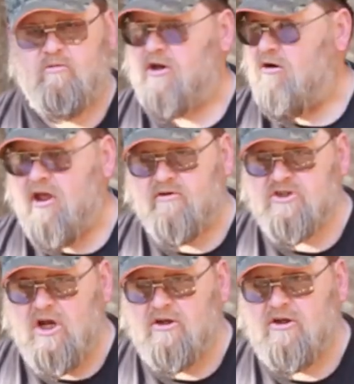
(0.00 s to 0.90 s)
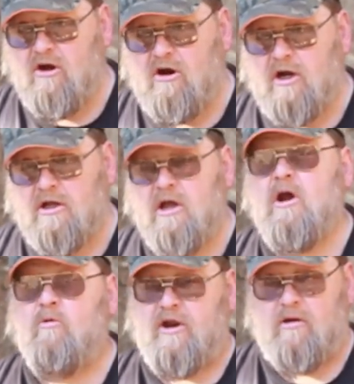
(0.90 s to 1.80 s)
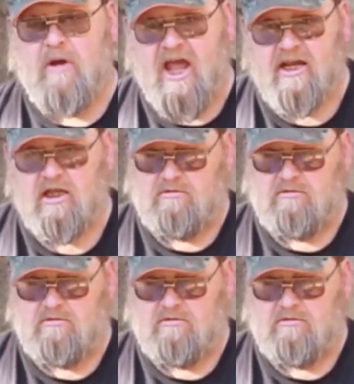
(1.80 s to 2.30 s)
We don't have a junkyard. We are mining.